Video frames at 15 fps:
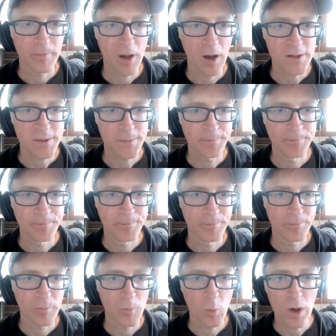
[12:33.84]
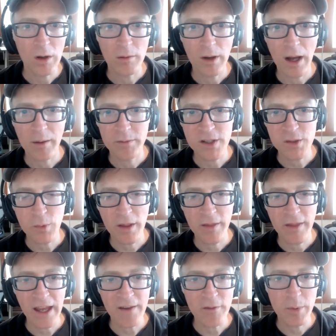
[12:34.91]
awesome. Well, I just want to
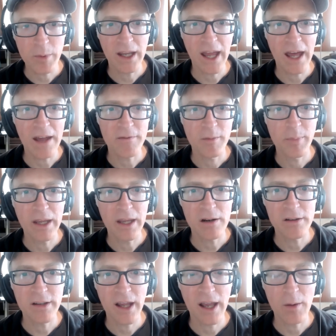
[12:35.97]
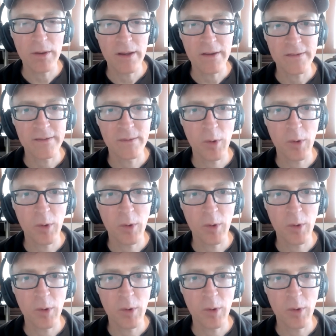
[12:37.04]
thank everybody again for being here today with us,